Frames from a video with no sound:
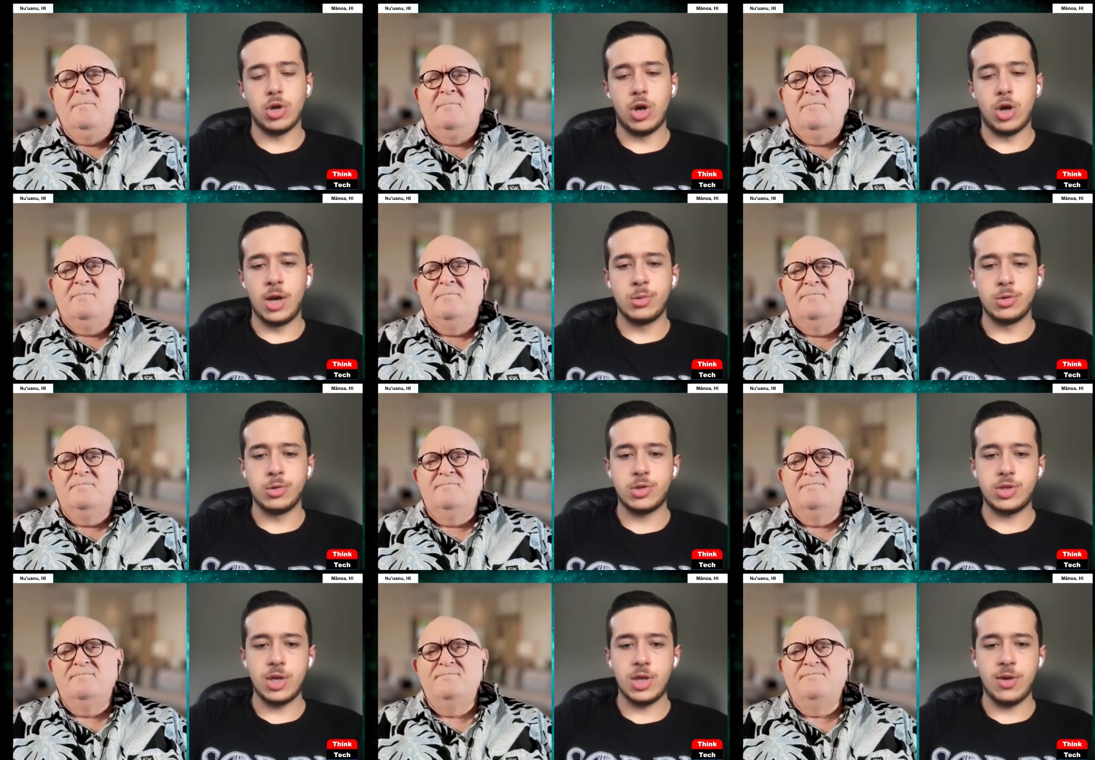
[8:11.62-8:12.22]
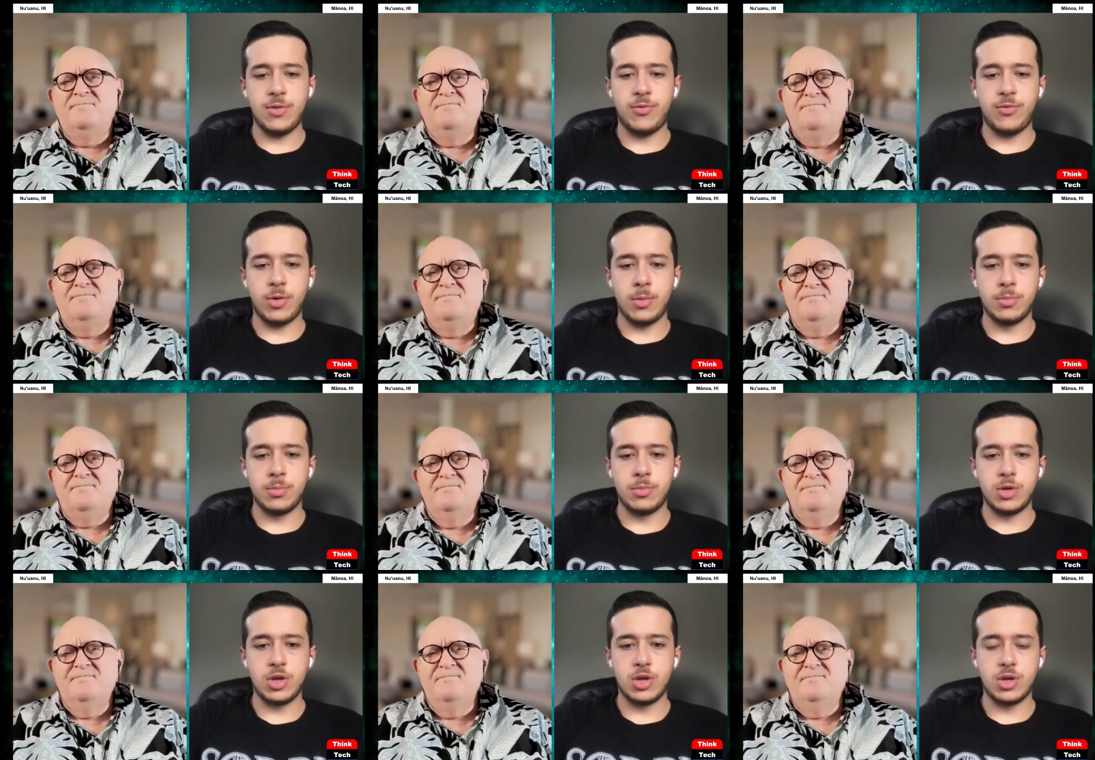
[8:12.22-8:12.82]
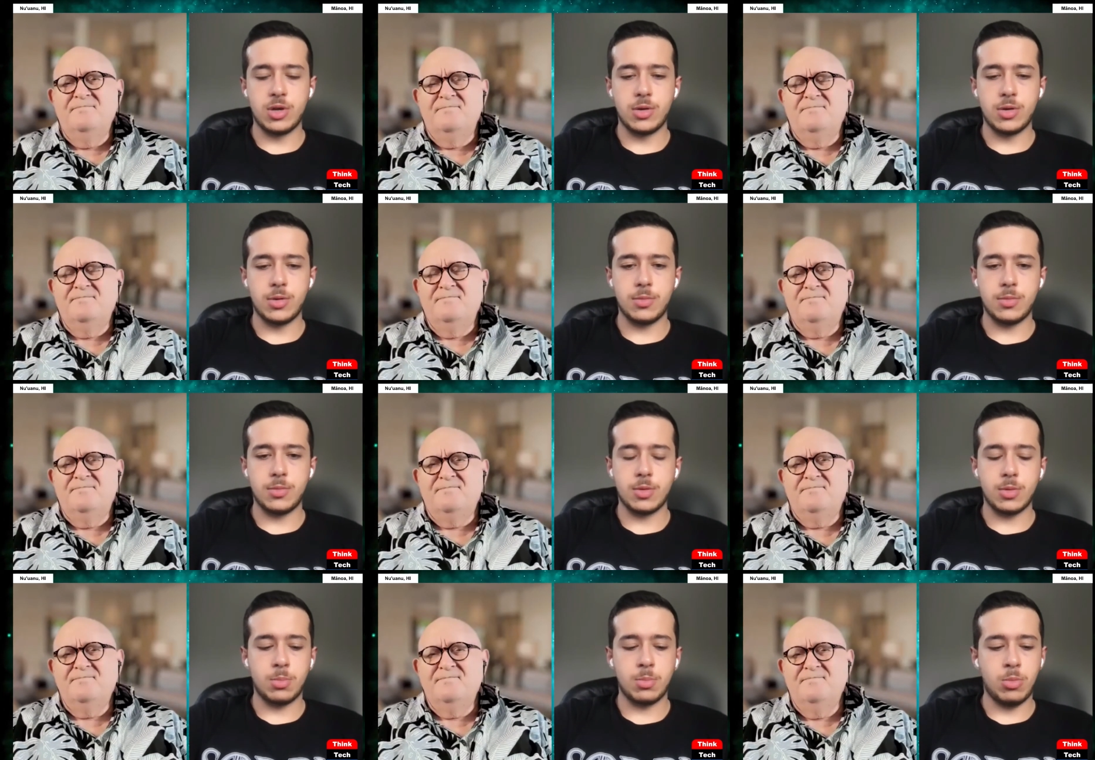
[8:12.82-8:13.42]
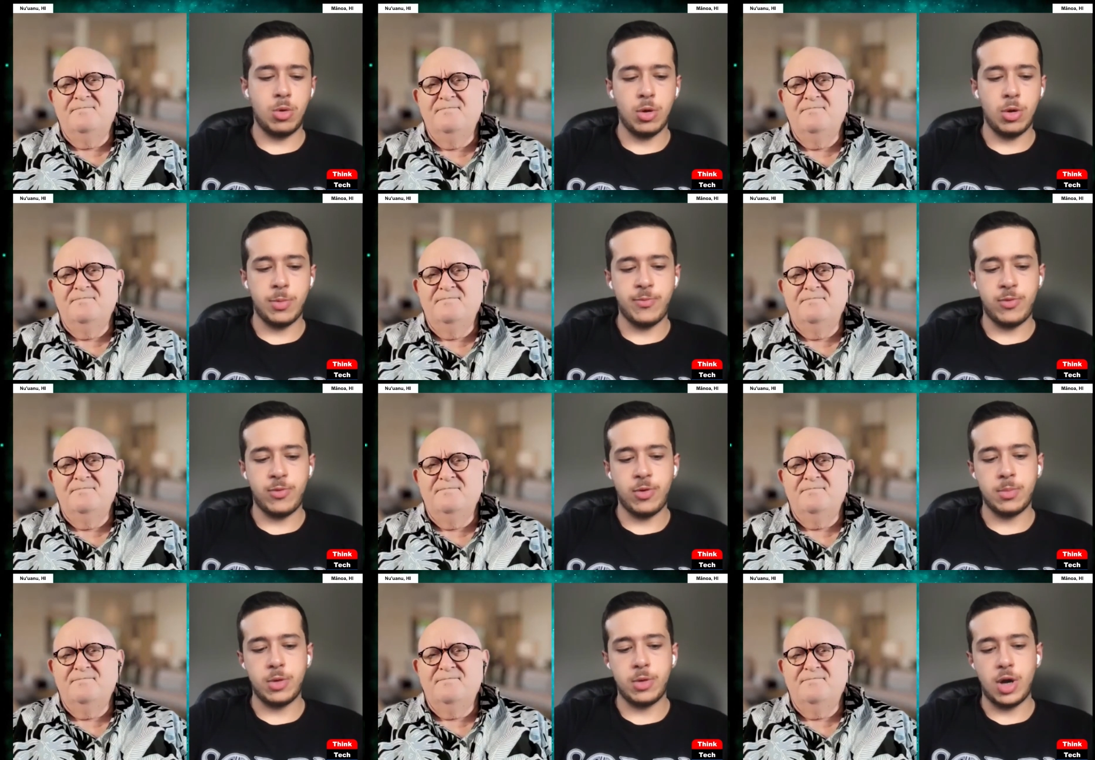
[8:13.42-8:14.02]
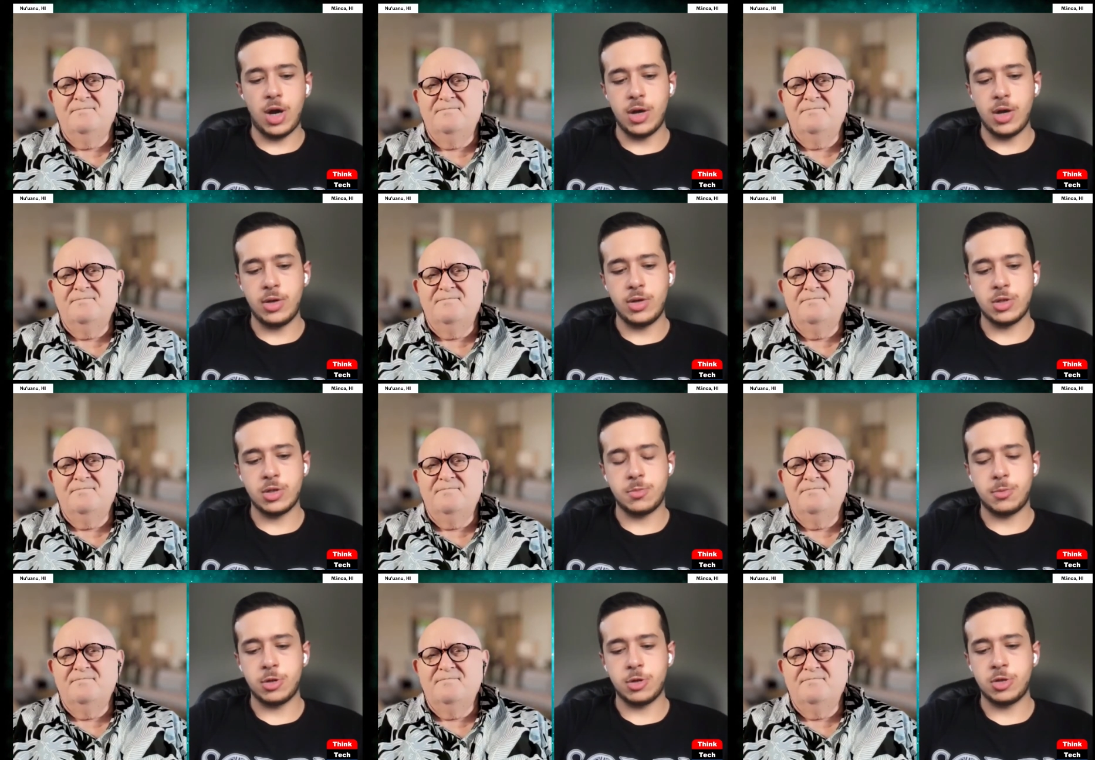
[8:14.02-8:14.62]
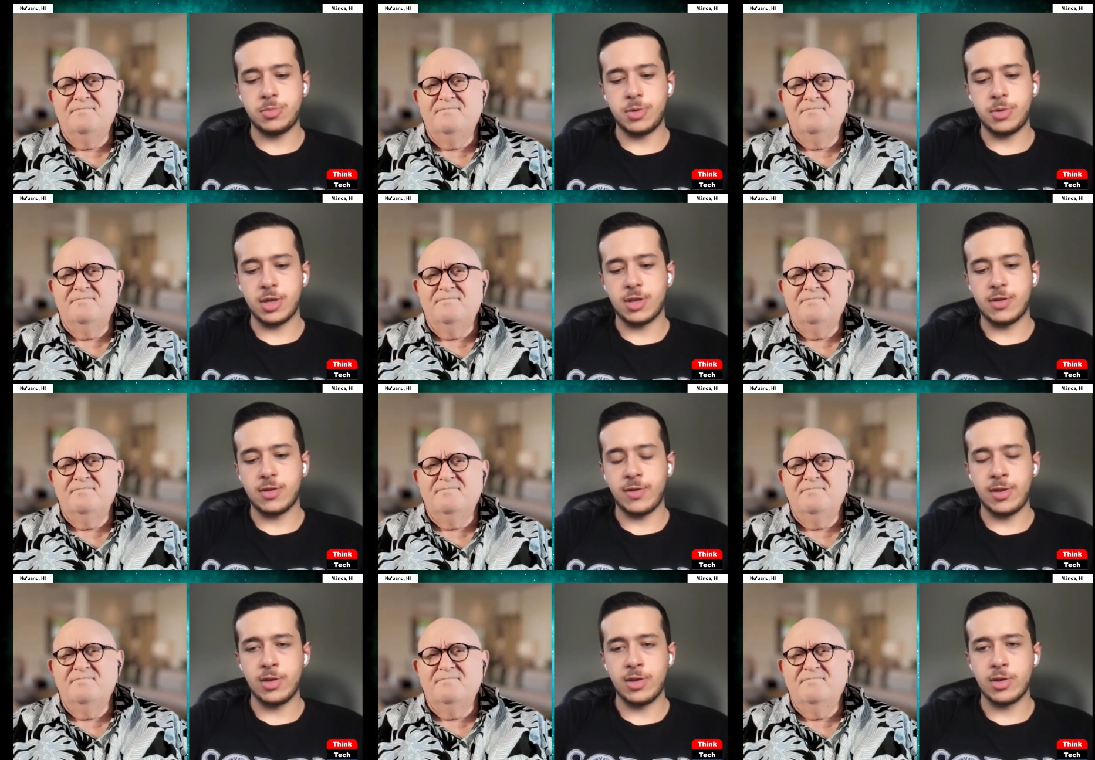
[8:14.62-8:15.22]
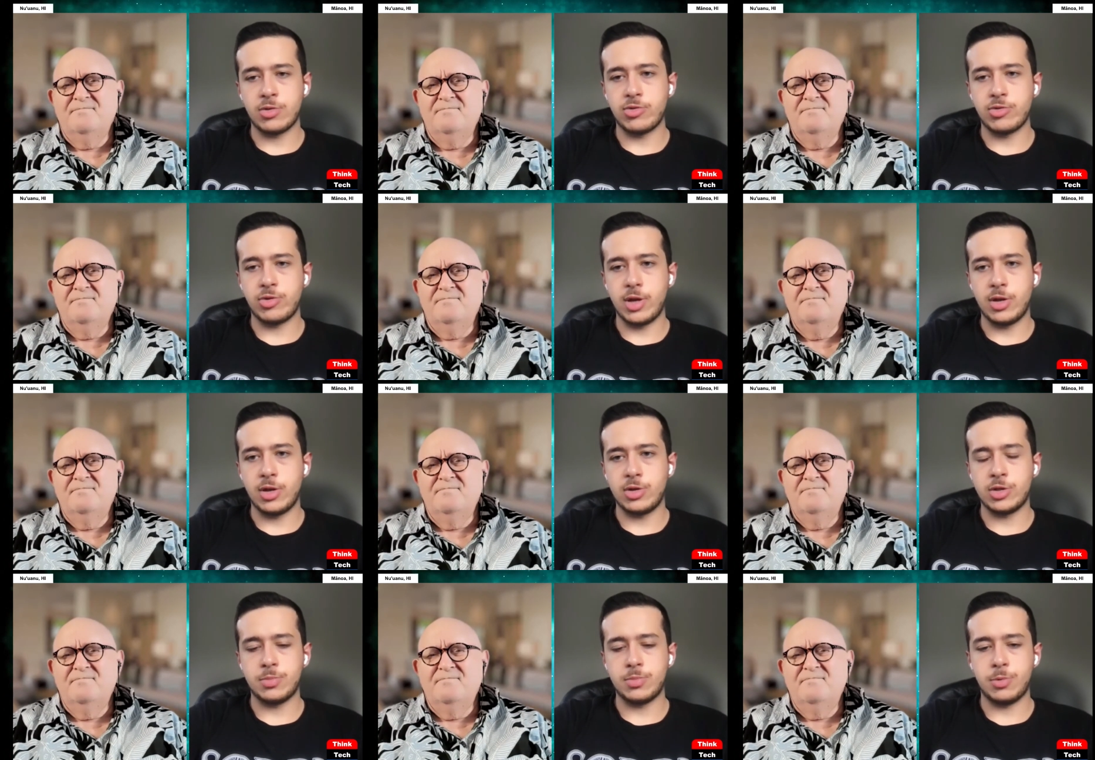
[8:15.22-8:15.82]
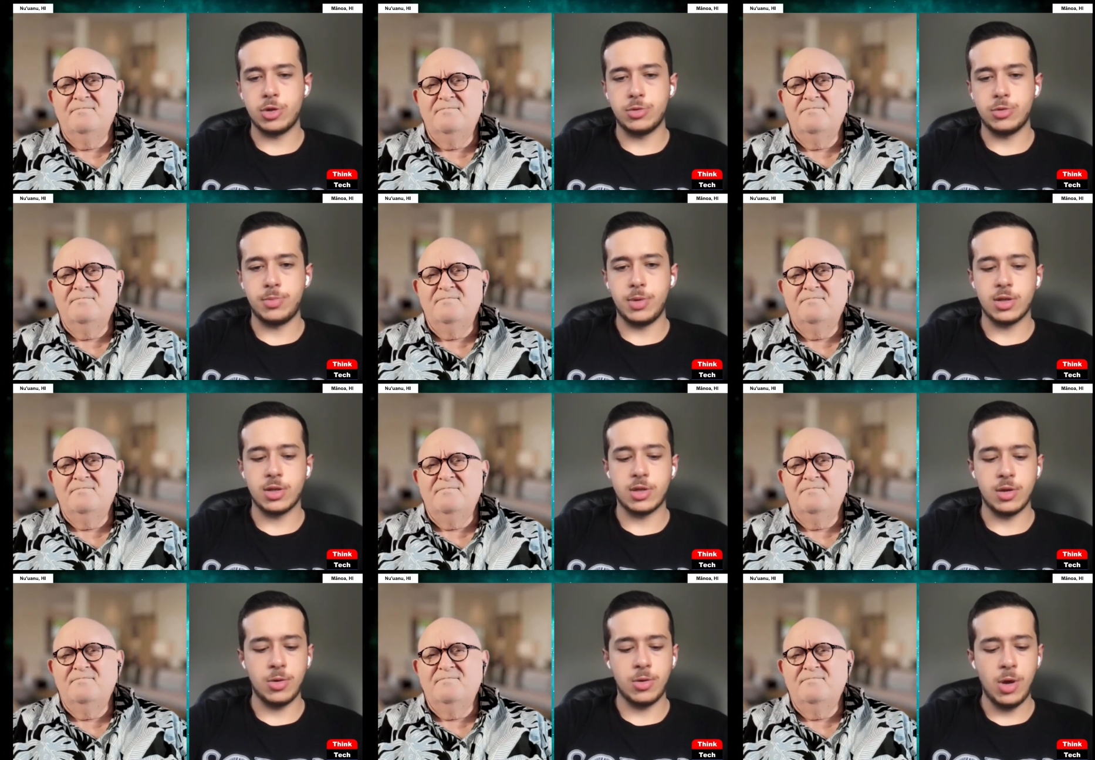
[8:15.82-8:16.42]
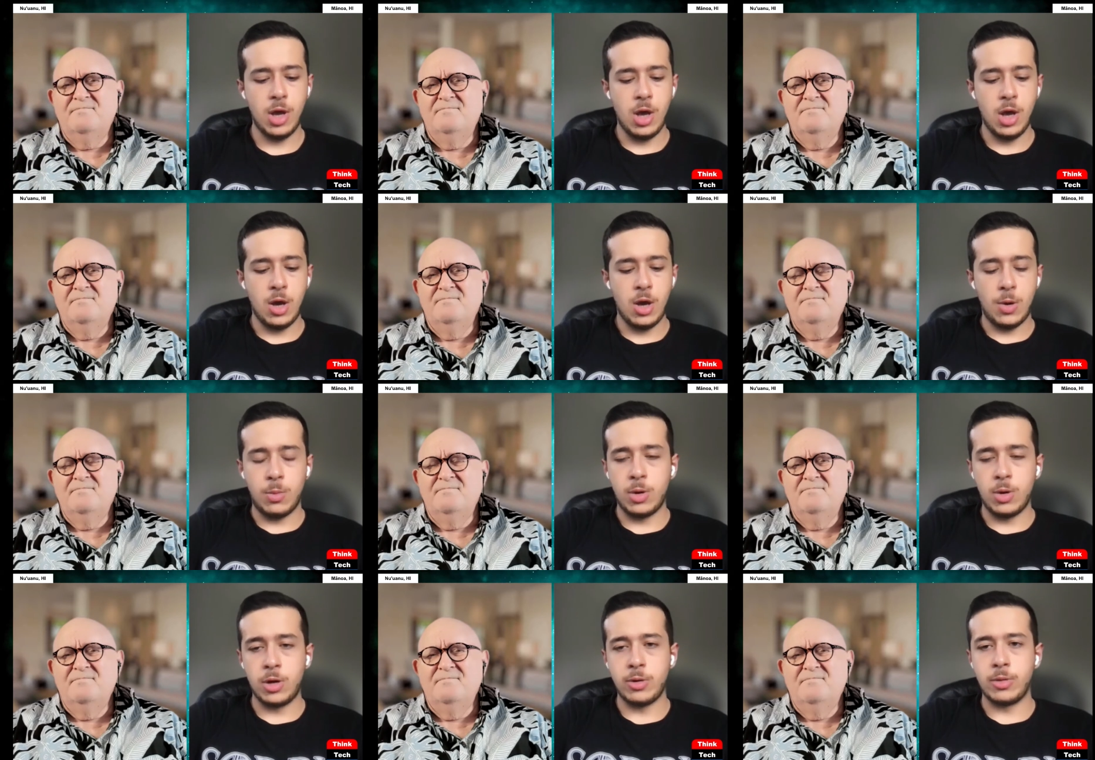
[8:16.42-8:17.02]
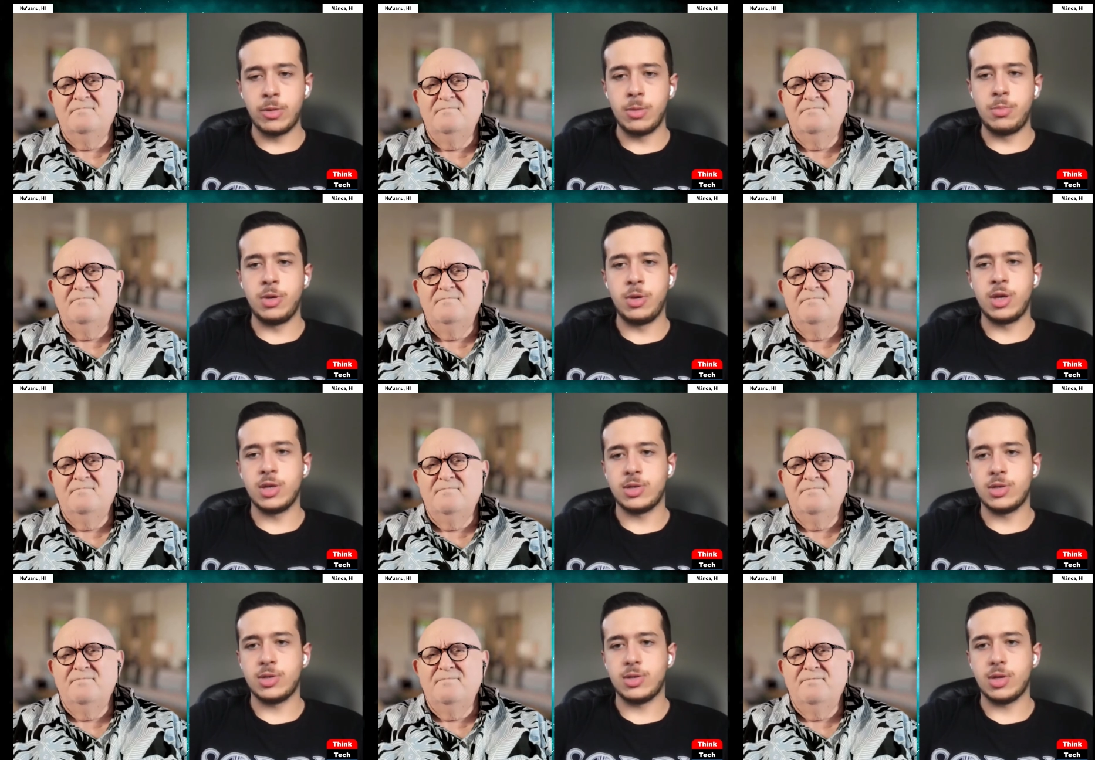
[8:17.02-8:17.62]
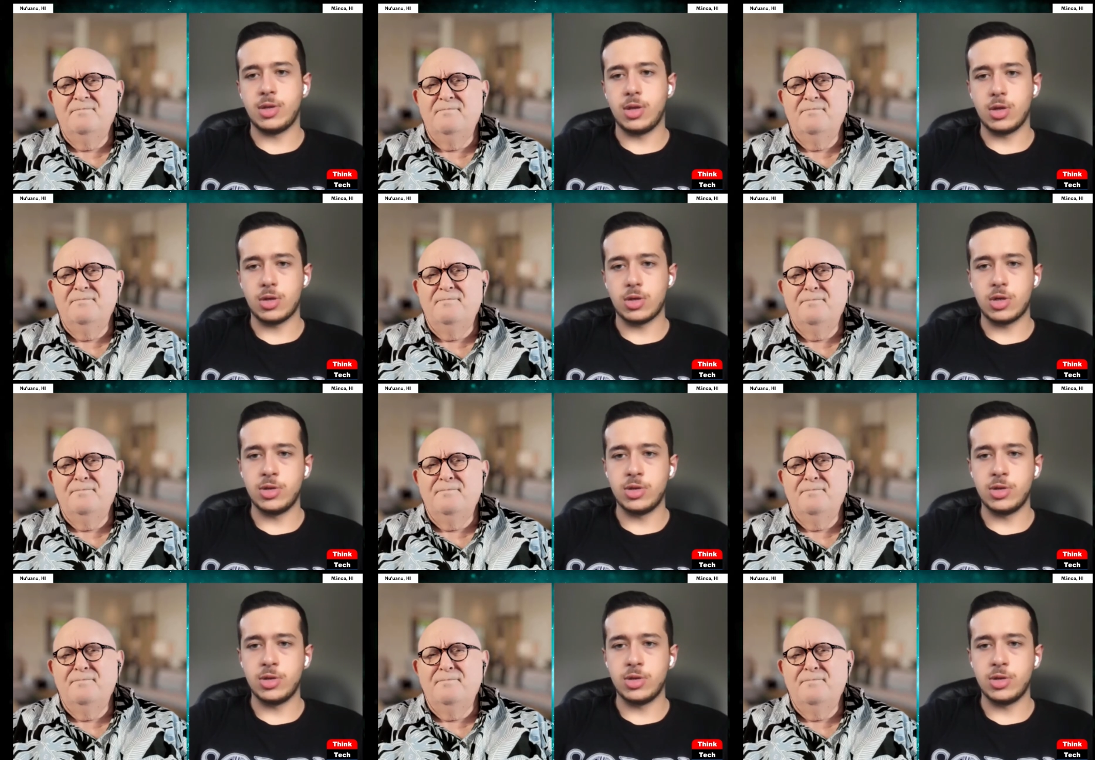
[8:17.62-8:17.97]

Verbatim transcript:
Speaker 1: So I would say from the both from the audience perspective and the creator's perspective, one of the biggest